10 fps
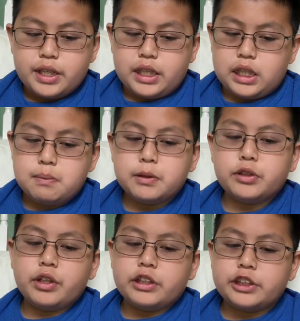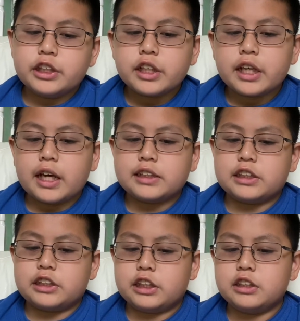Number three, Chile has the
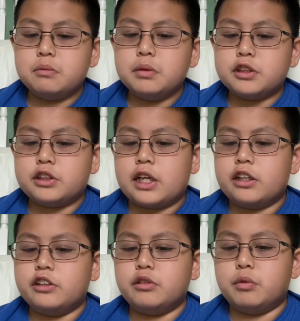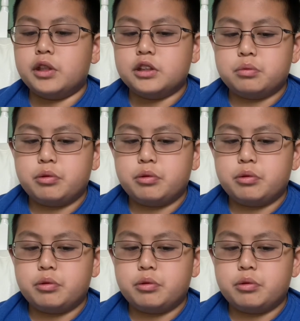southernmost town in the world,